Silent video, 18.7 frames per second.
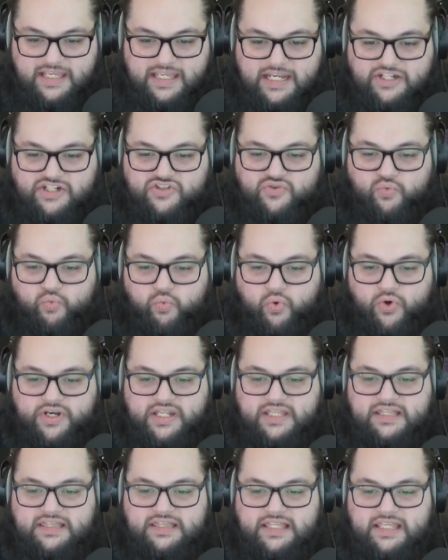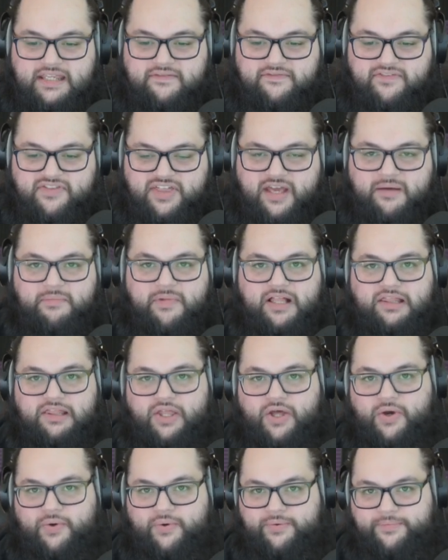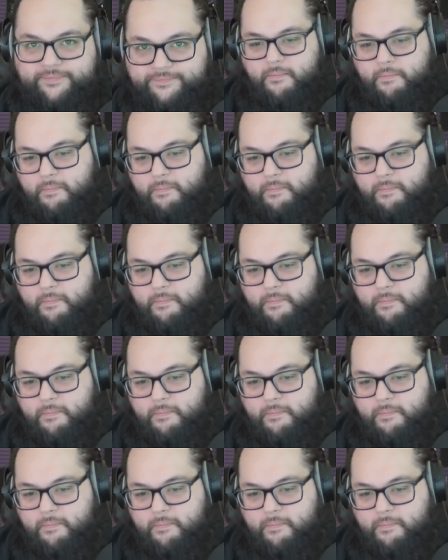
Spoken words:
He just wouldn't leave them alone.